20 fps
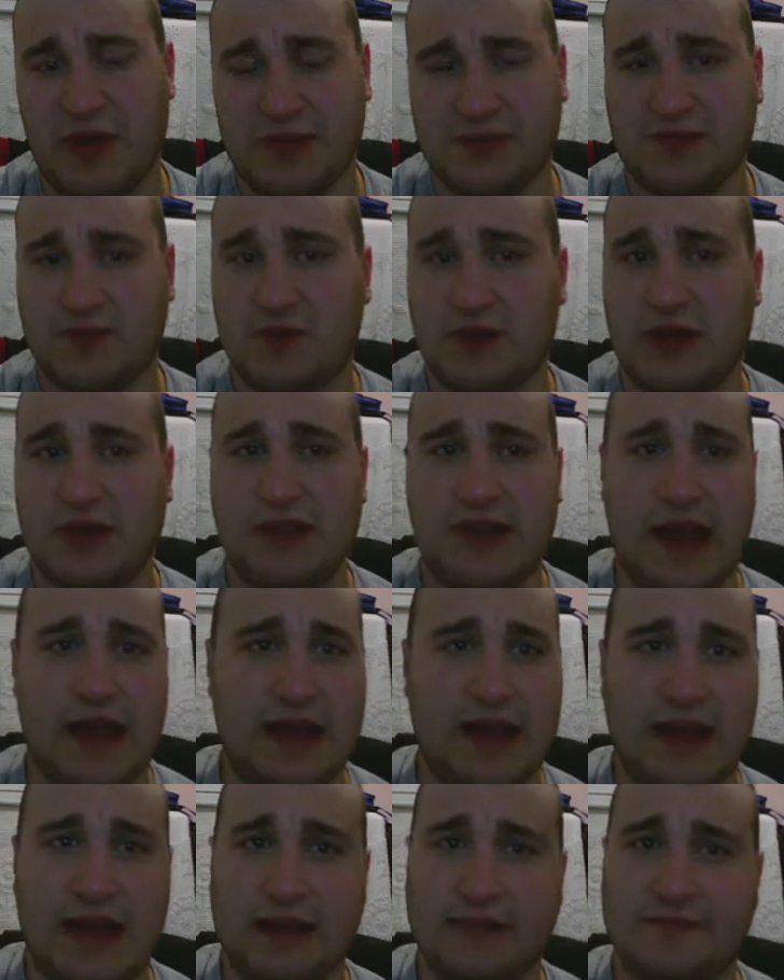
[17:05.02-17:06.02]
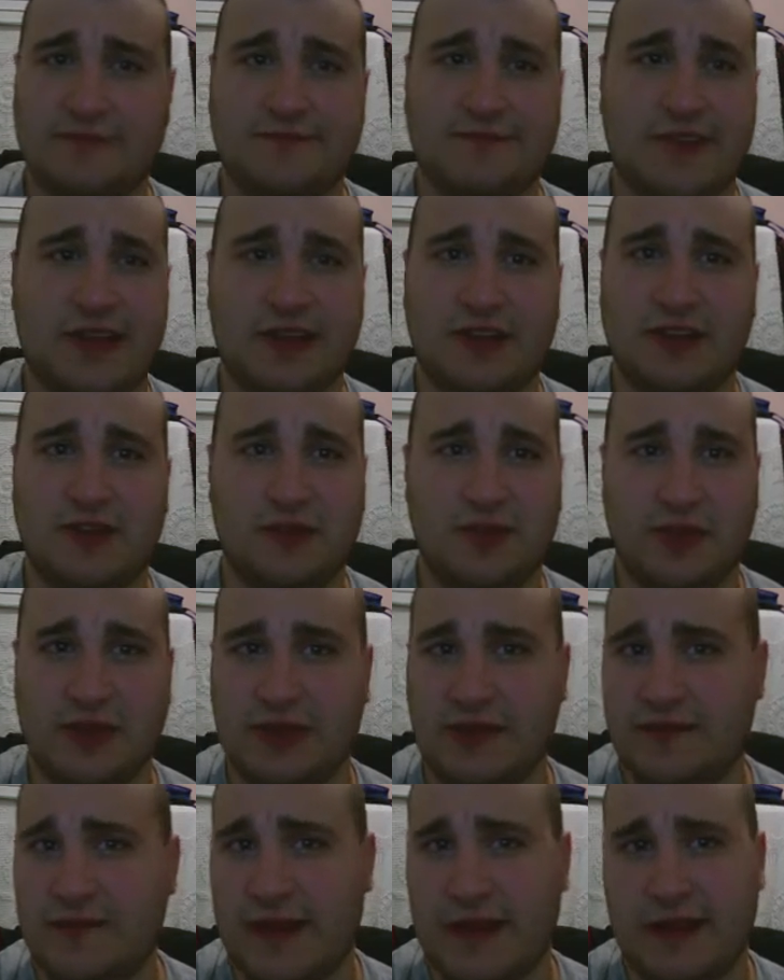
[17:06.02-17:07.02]
passed away. That I I couldn't
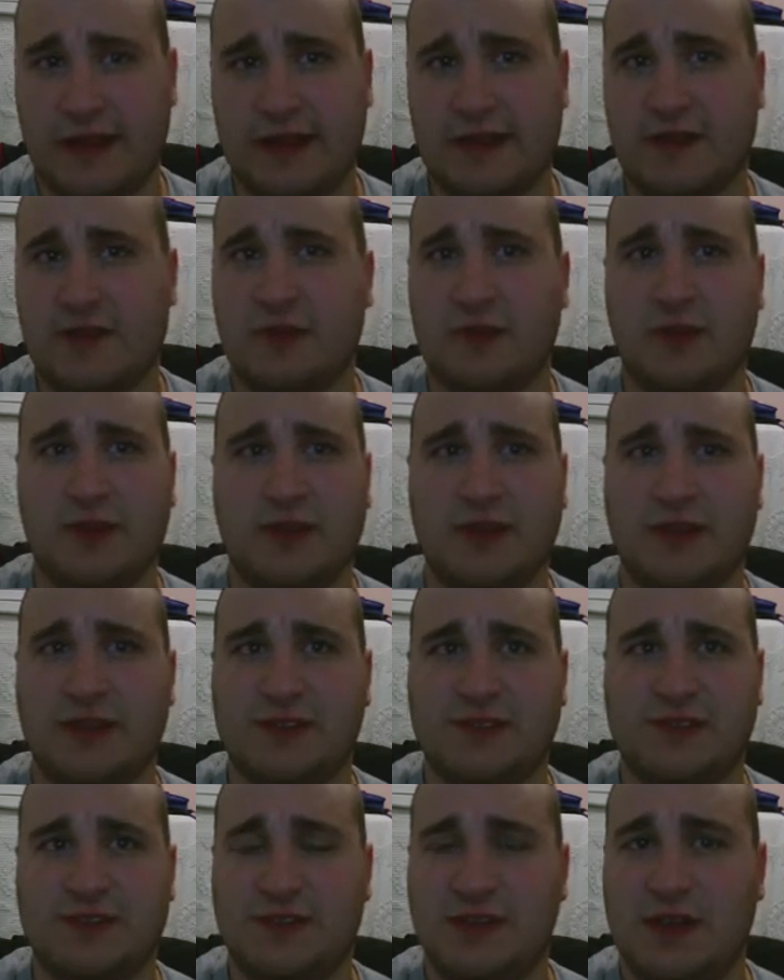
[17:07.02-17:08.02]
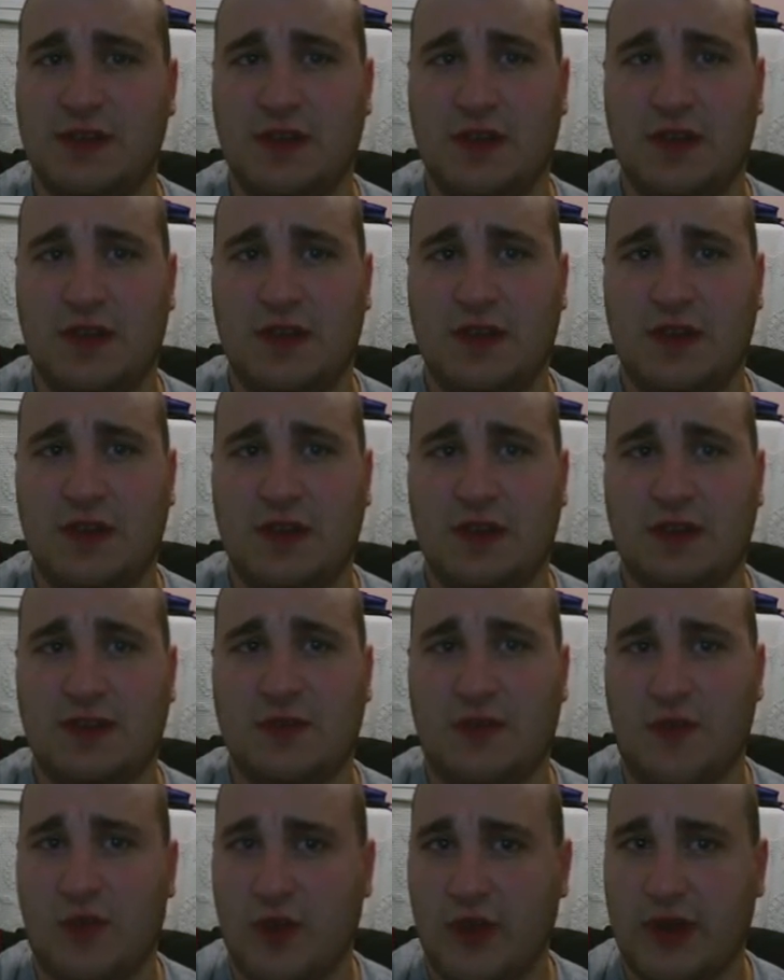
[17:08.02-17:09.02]
believe that either because
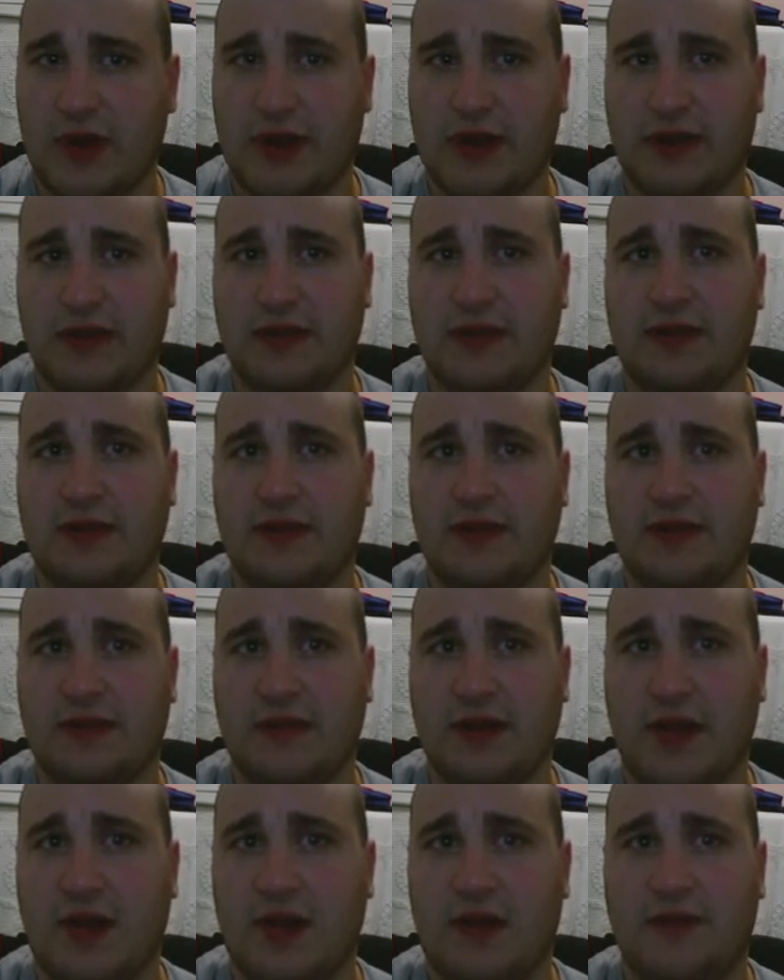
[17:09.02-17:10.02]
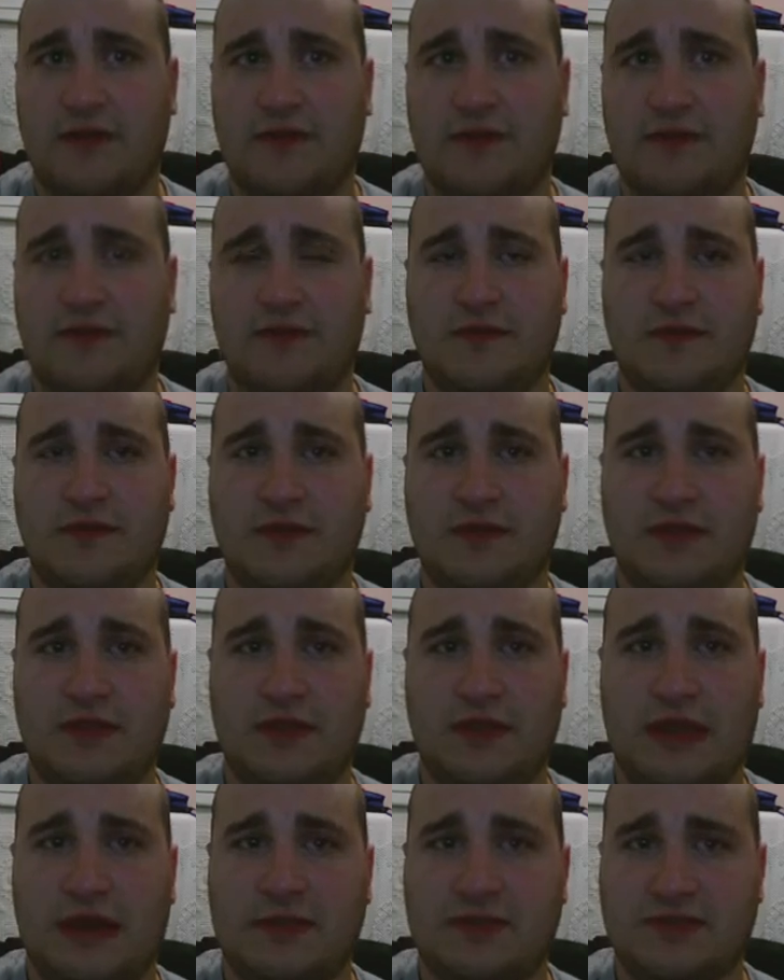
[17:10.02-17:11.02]
the morning of
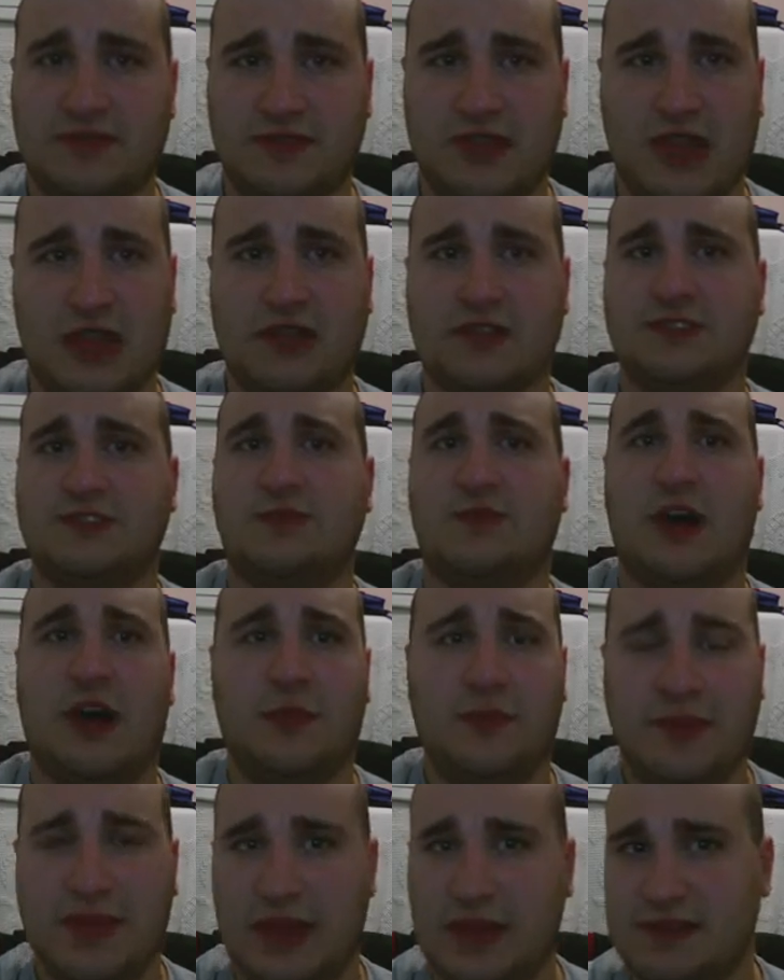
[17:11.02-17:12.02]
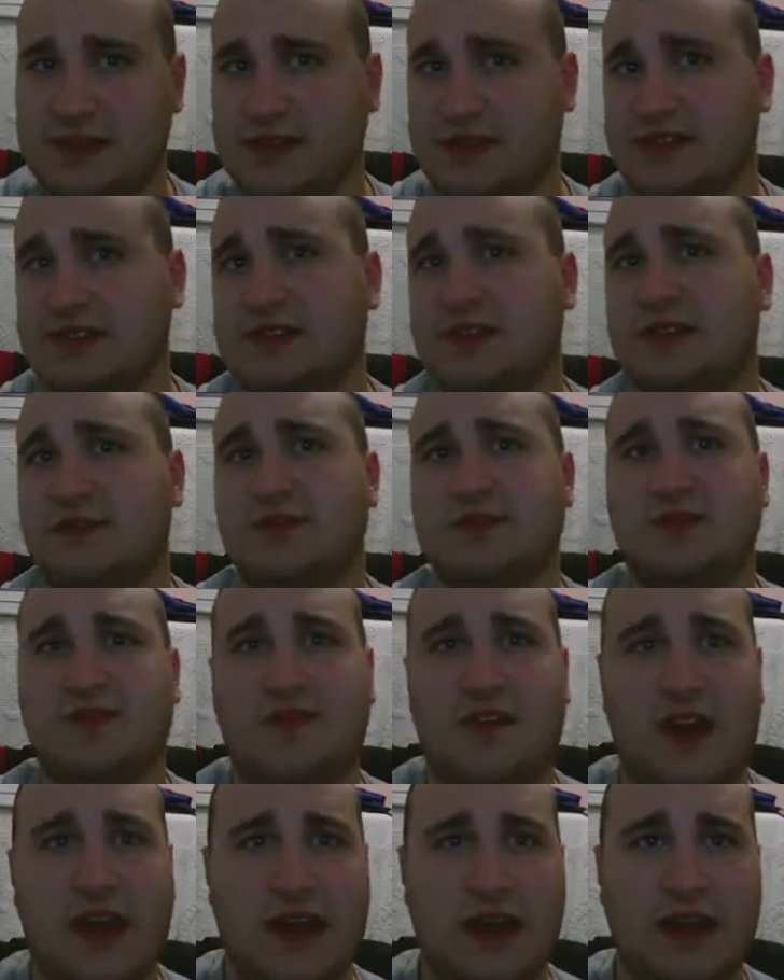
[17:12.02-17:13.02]
I was checking some updates. I said it was
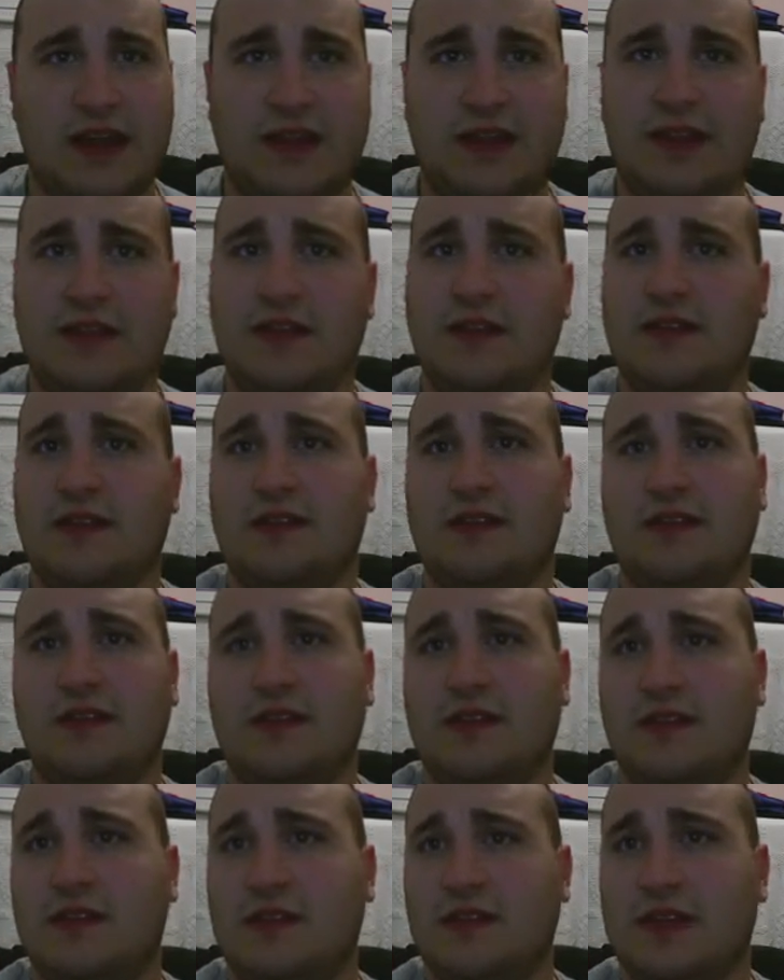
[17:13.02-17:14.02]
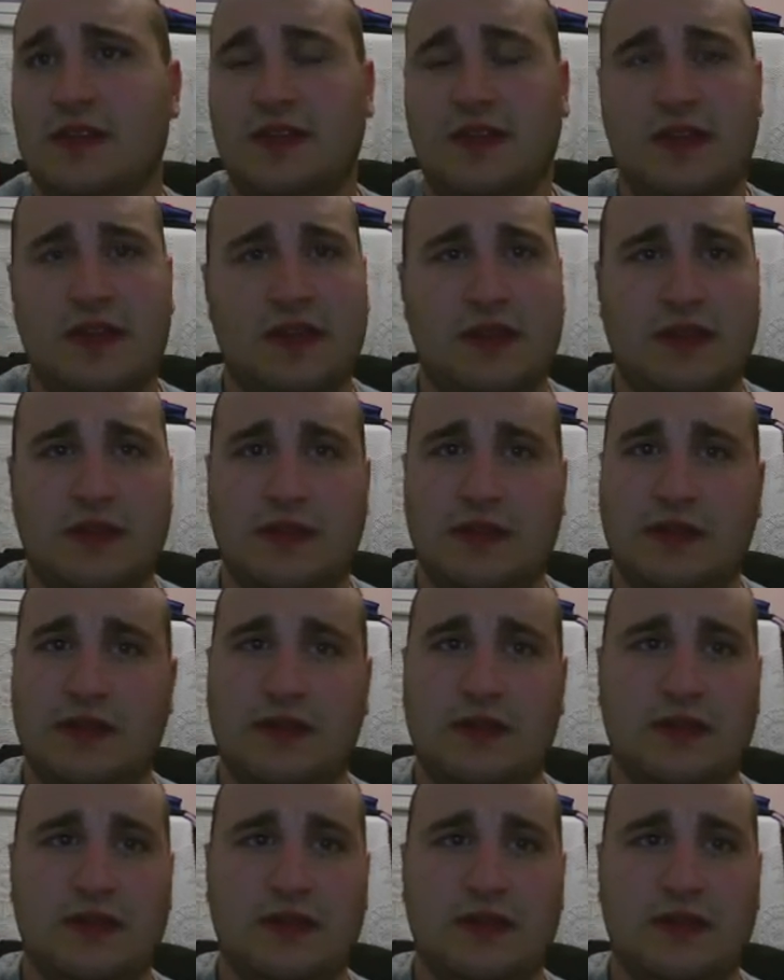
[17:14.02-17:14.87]
fine, and then